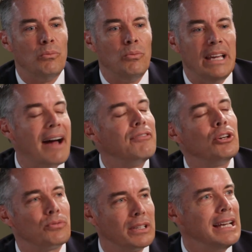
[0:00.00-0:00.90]
we have
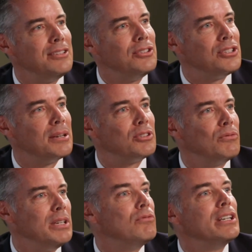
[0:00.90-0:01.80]
those relationships that
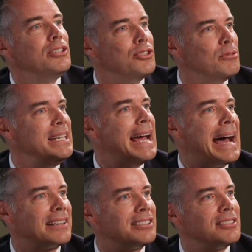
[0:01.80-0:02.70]
we really should be
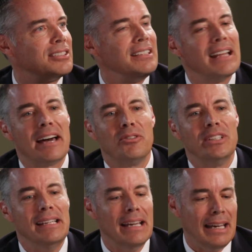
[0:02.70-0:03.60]
accessing, not
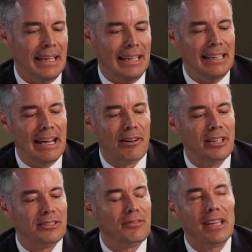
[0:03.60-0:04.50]
only in
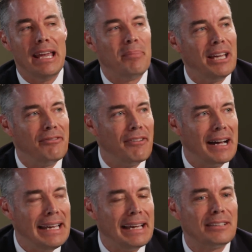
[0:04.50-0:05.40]
areas of campaign
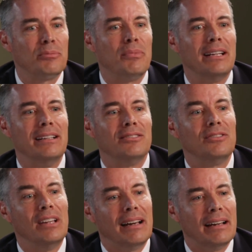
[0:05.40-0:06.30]
finance, but in
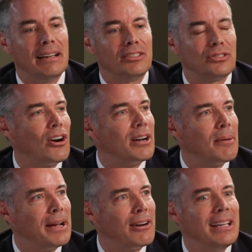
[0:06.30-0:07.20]

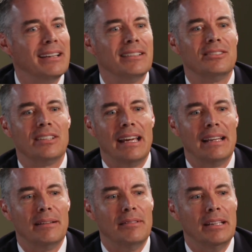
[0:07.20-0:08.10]
startup areas,
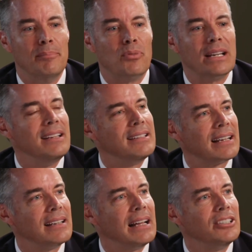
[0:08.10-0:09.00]
and in bringing
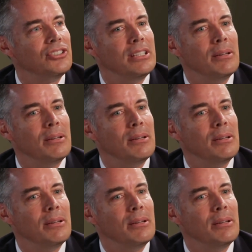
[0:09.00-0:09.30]
technology